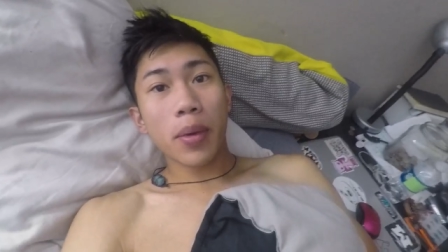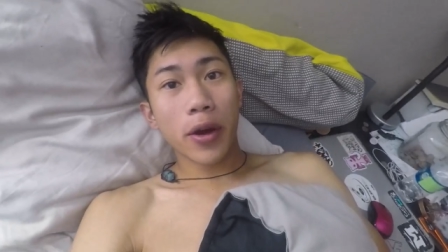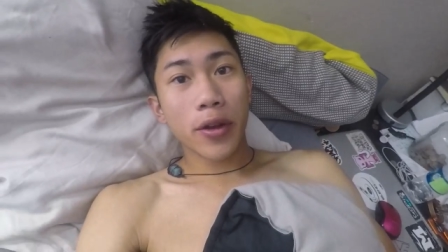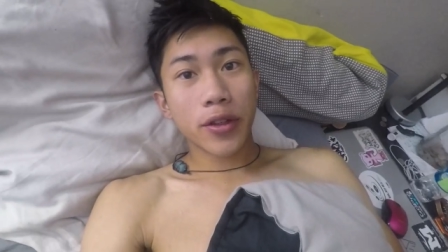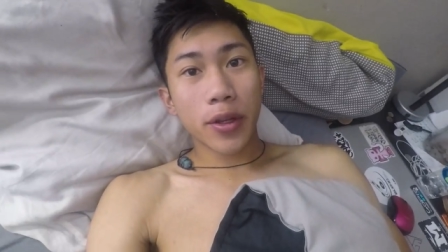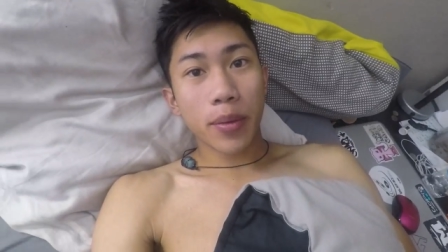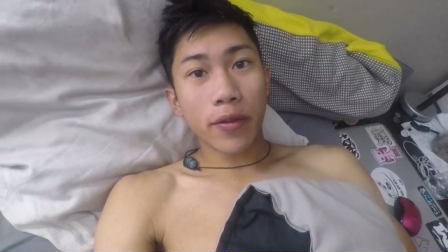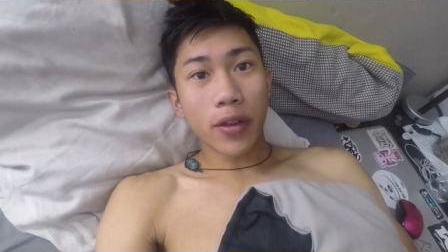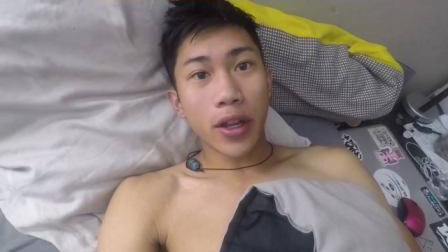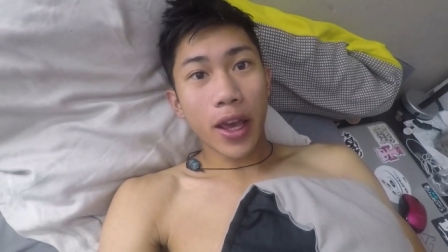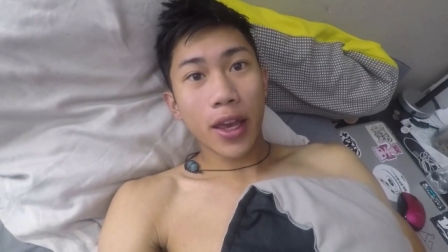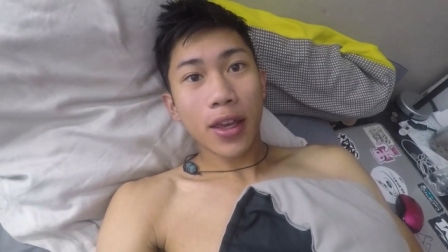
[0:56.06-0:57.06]
Paris tip of the
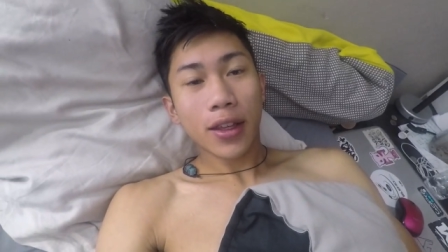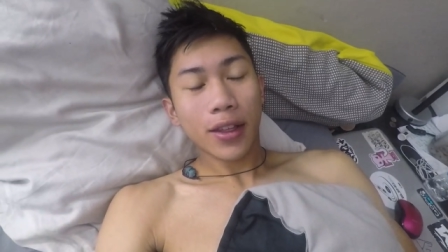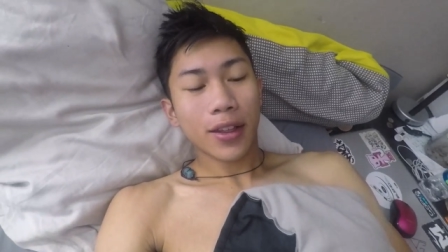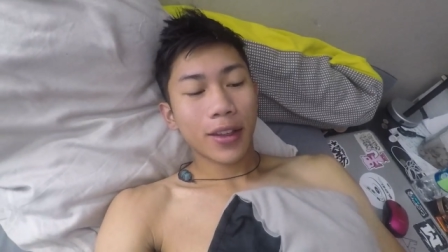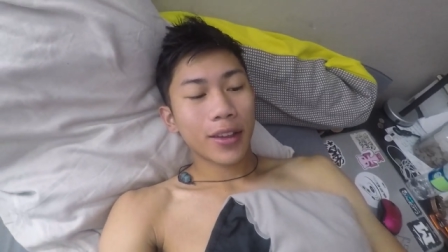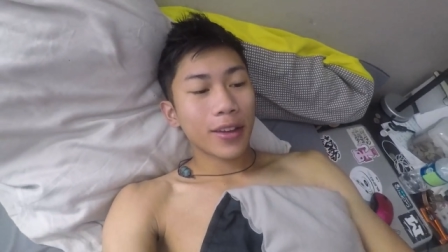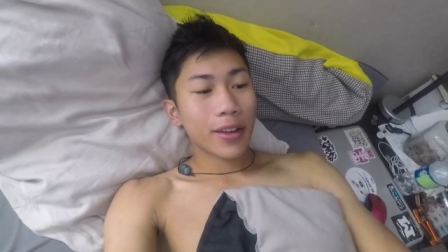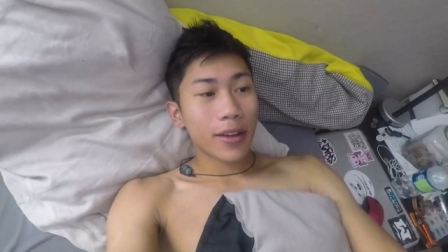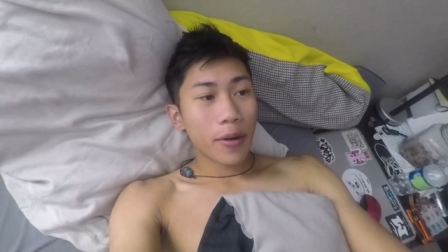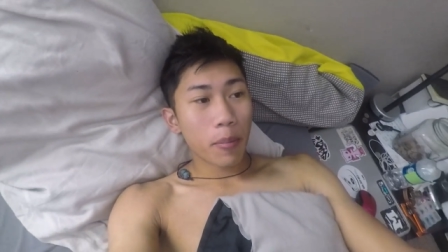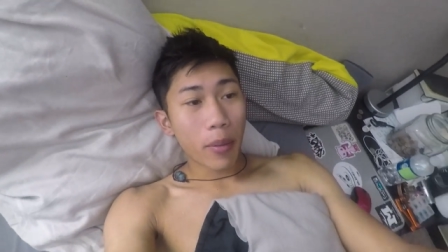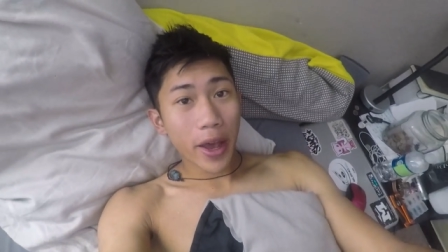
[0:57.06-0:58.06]
day:
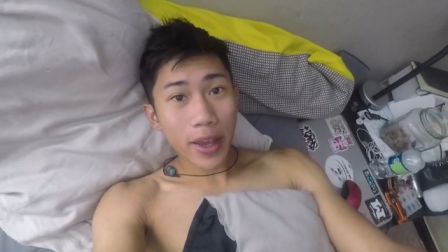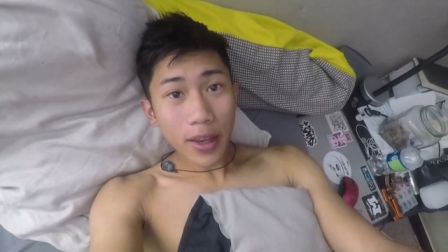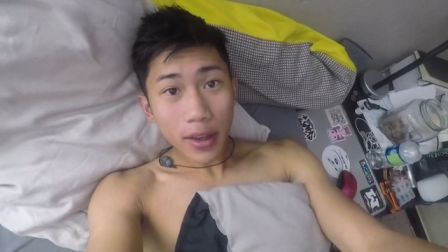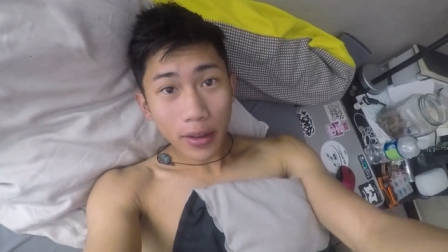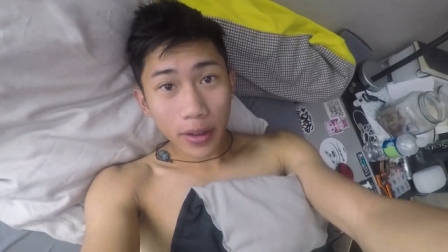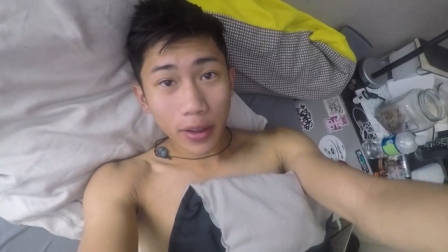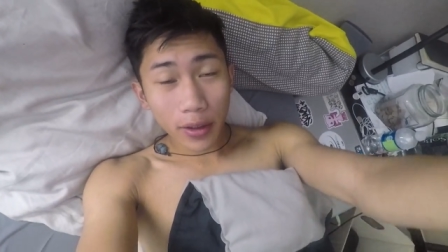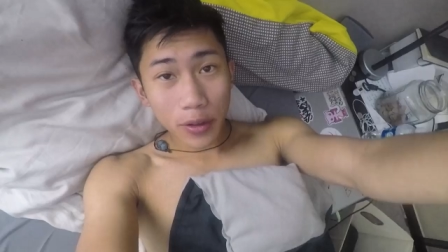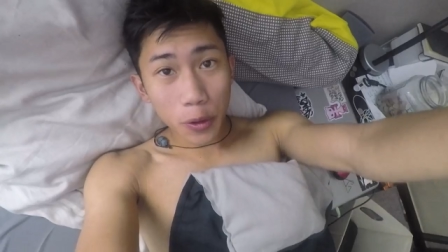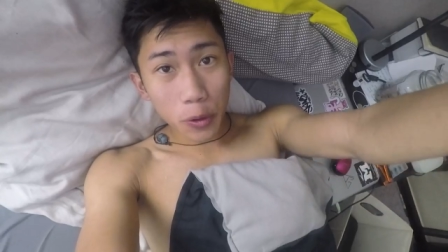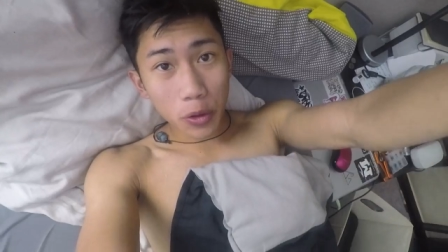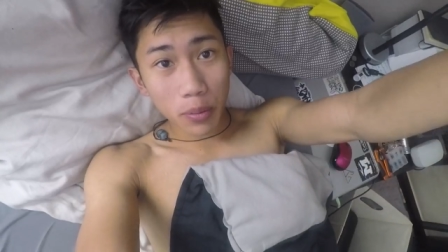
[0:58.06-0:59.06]
my
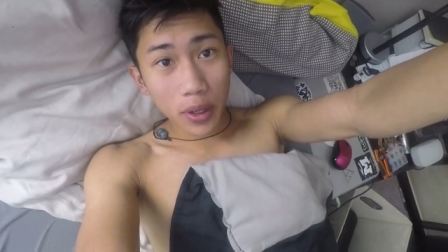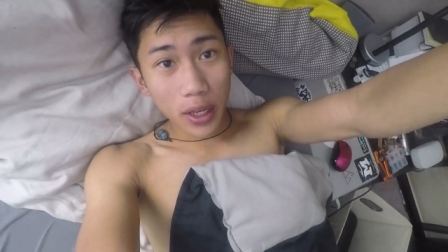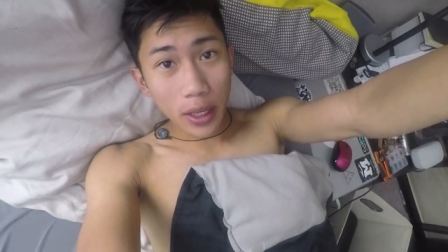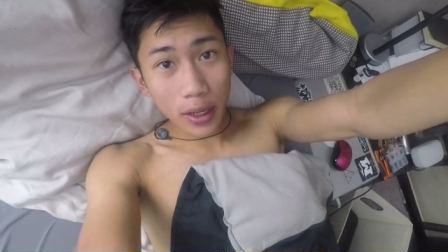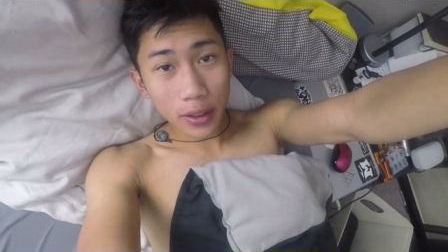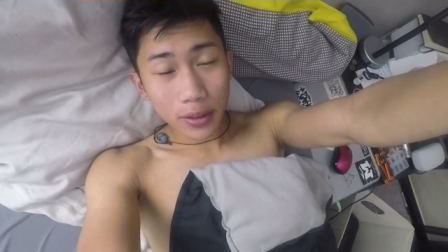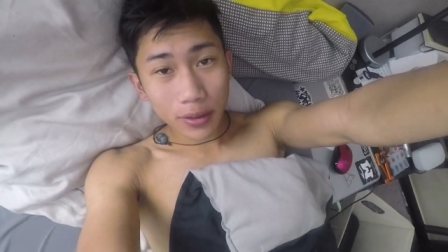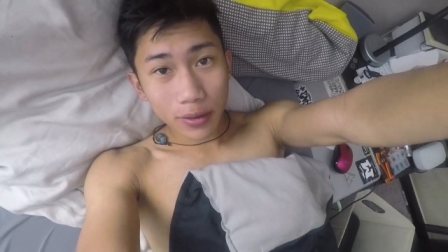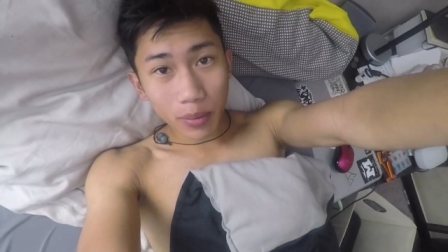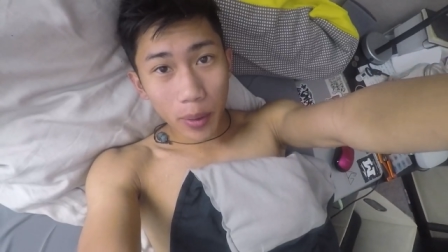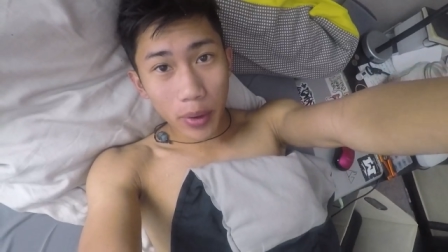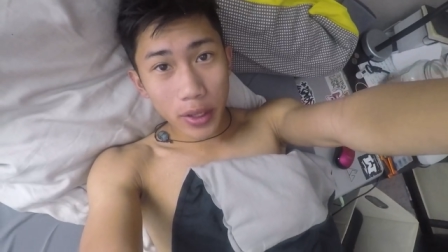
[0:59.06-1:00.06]
social media,
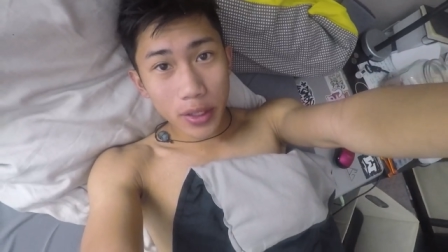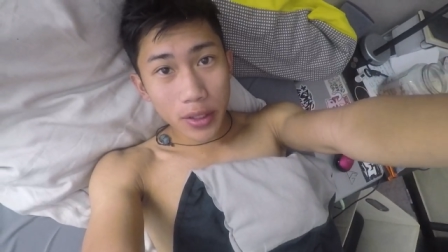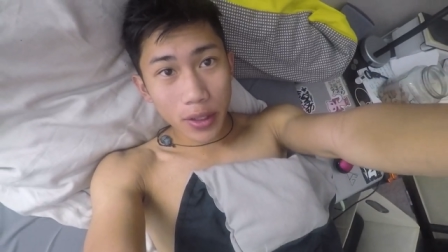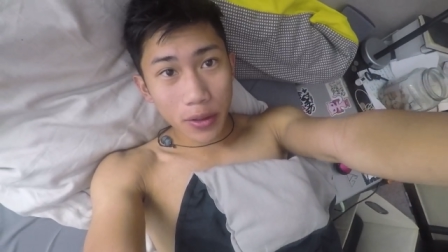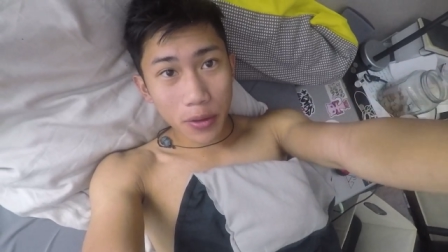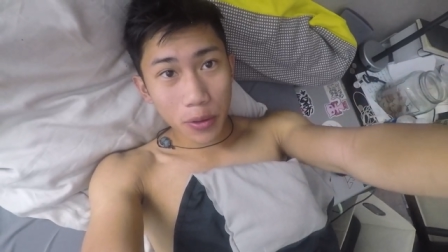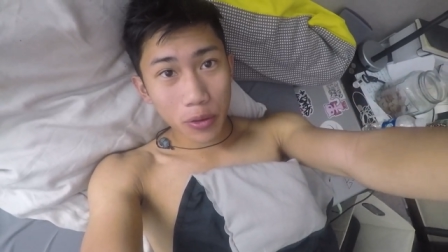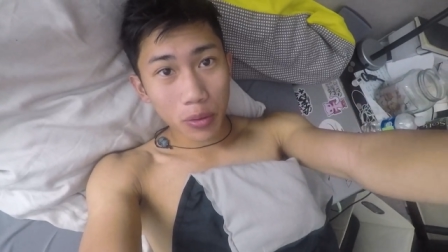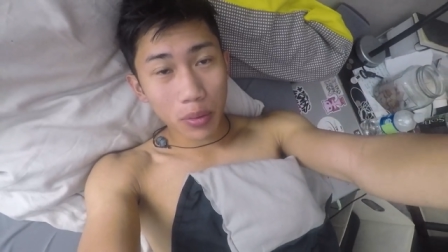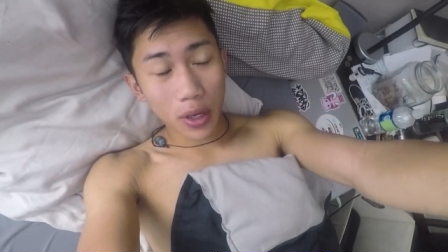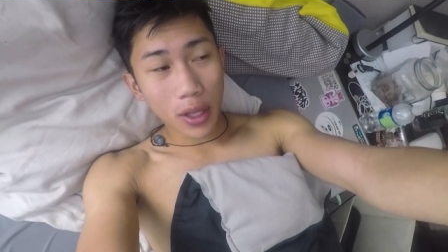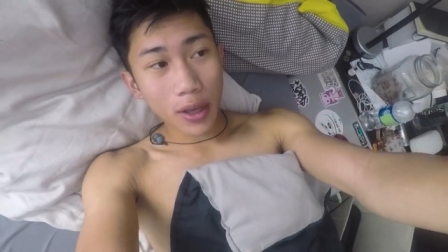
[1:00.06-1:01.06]
my presence on social
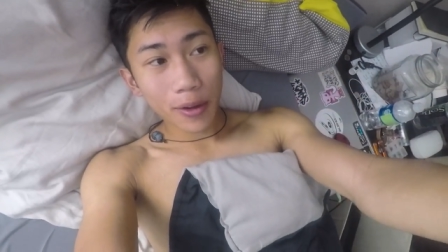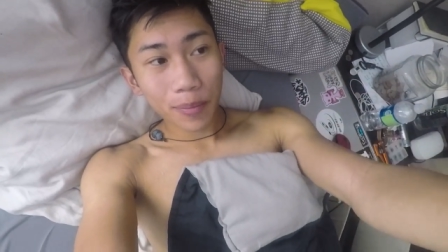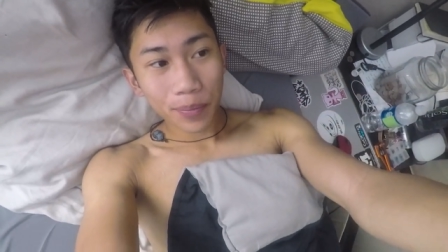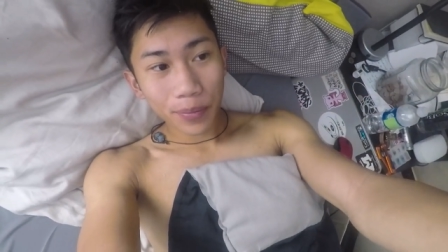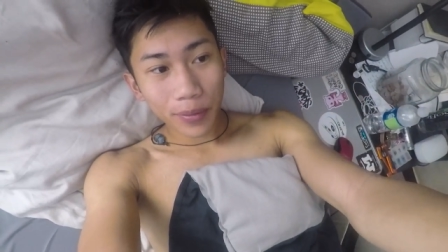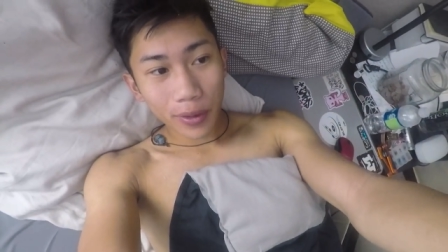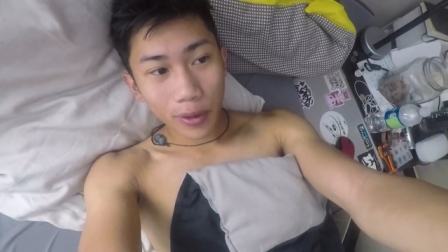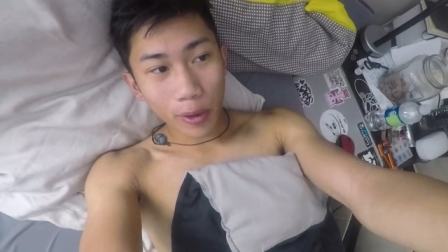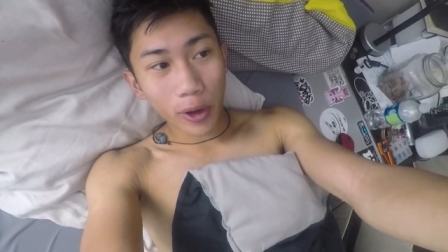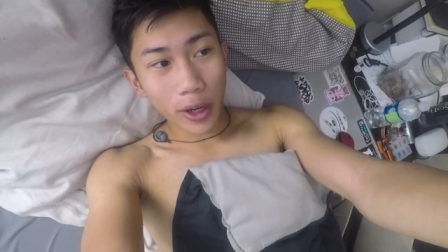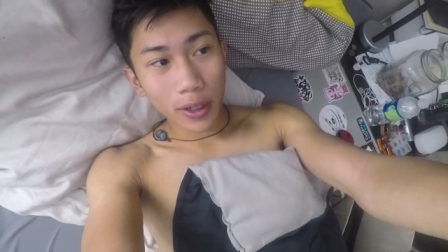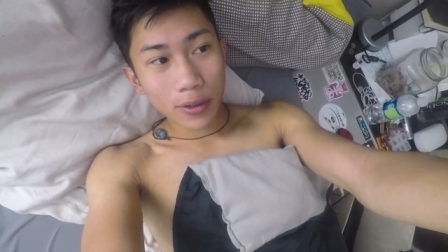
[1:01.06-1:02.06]
media,
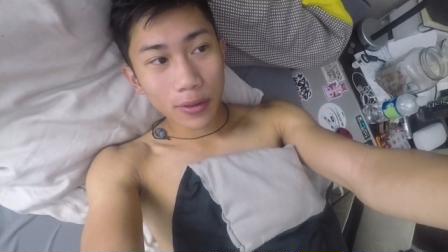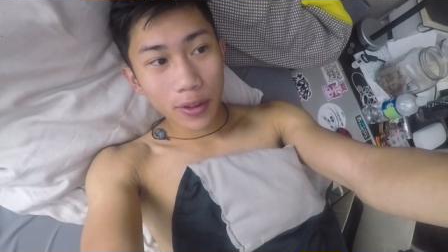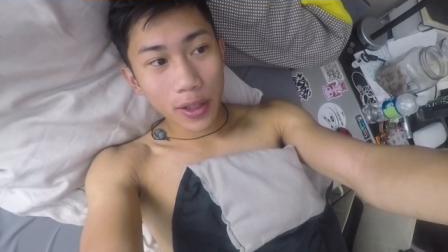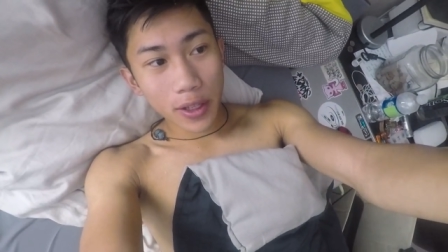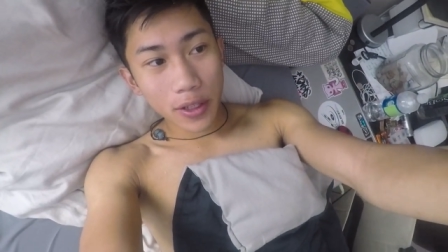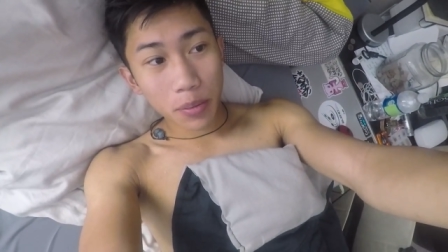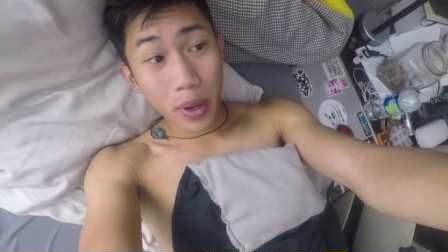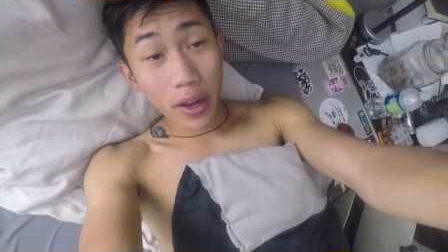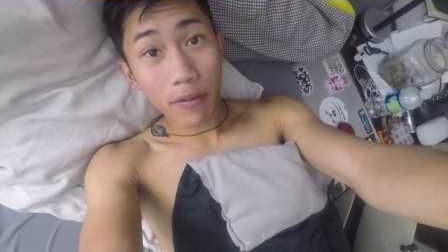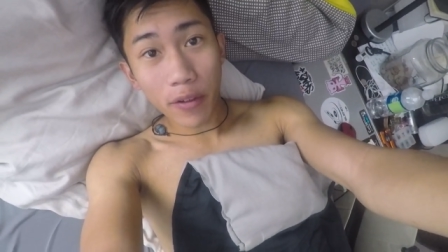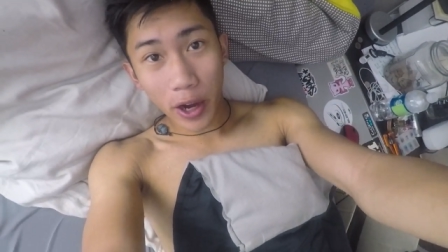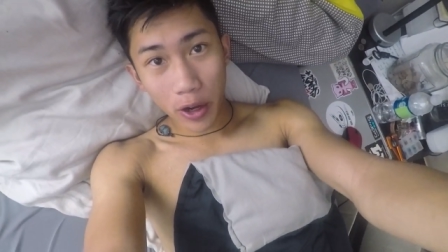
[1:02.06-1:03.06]
or at least my
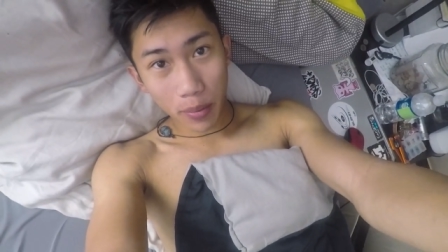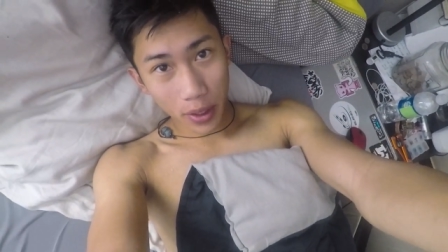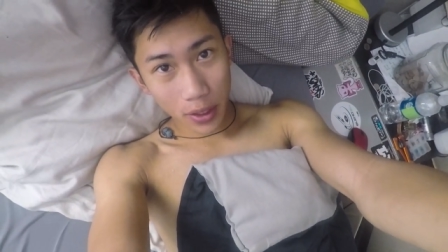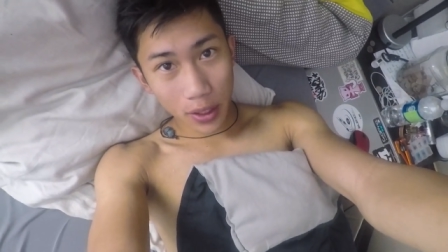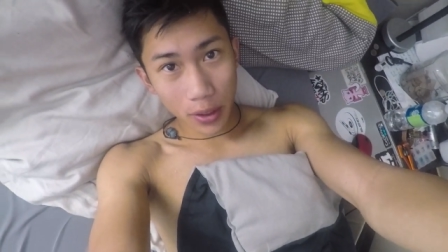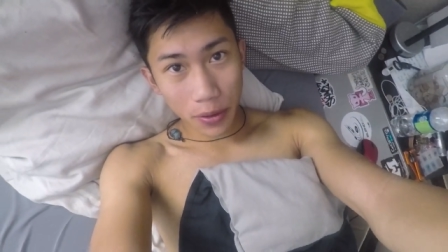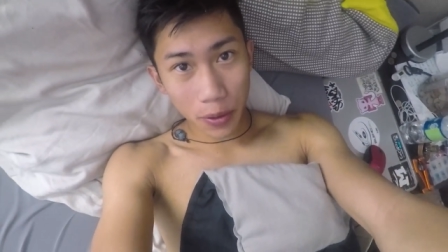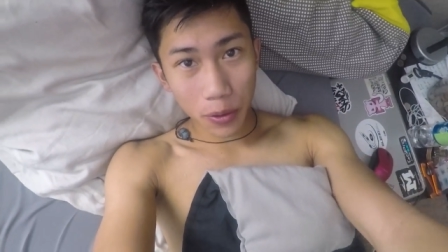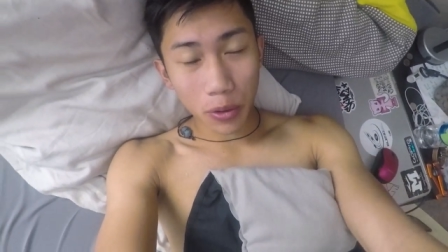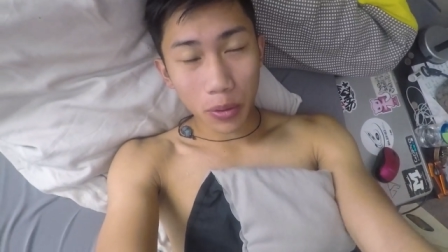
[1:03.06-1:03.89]
environment on social